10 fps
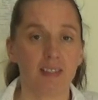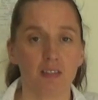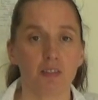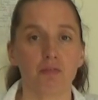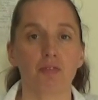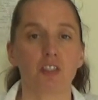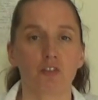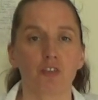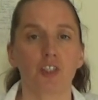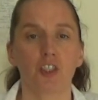into the fridge
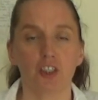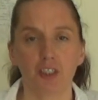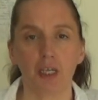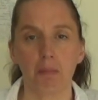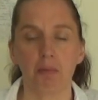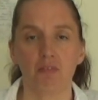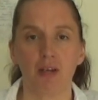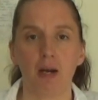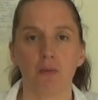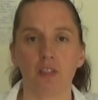for a good couple of
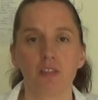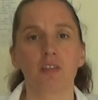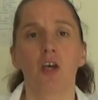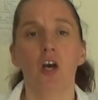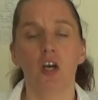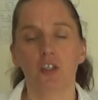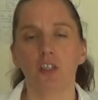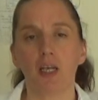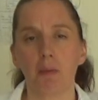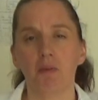hours. A
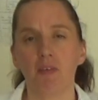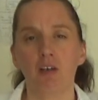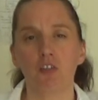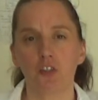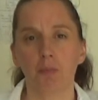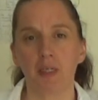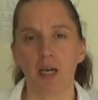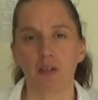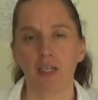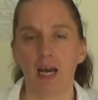good couple of hours should be
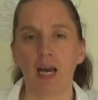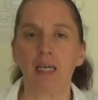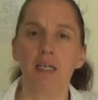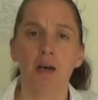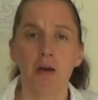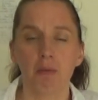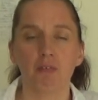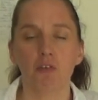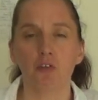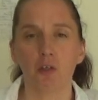okay but if you